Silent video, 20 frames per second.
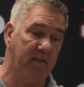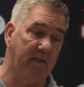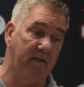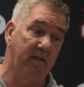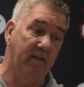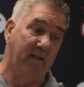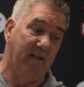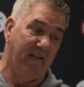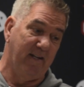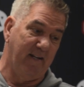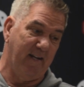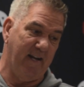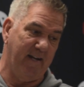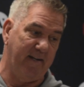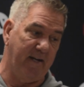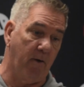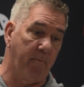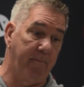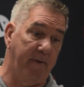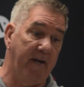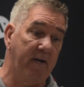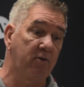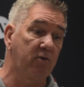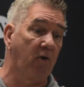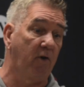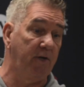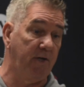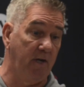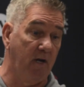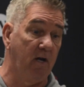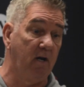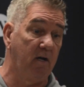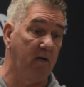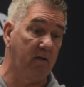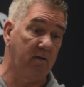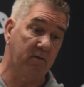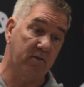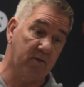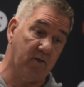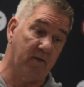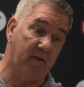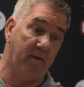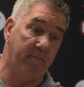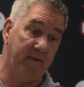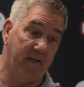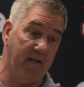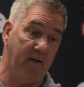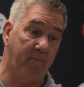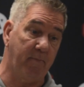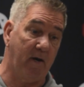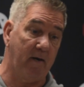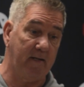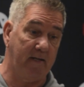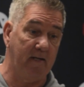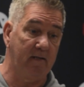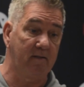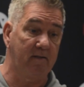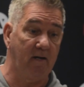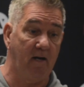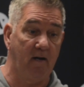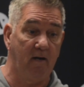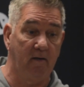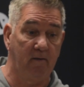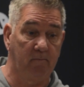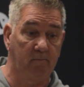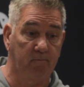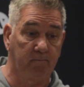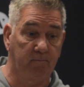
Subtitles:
And their bigs are young, so, I mean, they're probably getting tired.